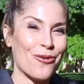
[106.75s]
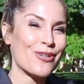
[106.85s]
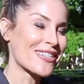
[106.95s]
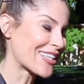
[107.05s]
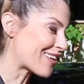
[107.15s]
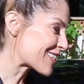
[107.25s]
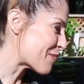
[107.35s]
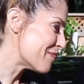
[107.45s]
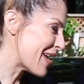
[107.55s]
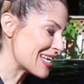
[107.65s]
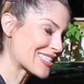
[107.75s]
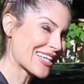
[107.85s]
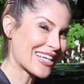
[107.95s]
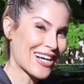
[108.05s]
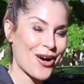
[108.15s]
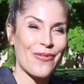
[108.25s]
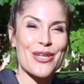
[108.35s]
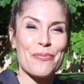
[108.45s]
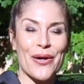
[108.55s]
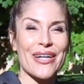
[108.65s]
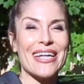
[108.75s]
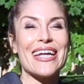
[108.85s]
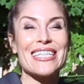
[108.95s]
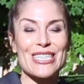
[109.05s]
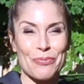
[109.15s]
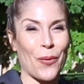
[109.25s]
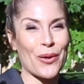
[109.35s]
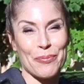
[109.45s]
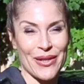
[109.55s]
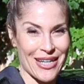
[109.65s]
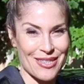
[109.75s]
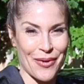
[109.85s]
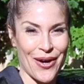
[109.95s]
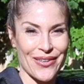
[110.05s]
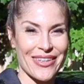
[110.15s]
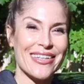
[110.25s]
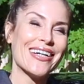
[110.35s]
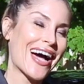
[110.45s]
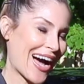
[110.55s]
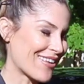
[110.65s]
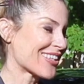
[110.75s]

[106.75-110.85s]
which sounds amazing when you put it in Sport Plus mode. Have a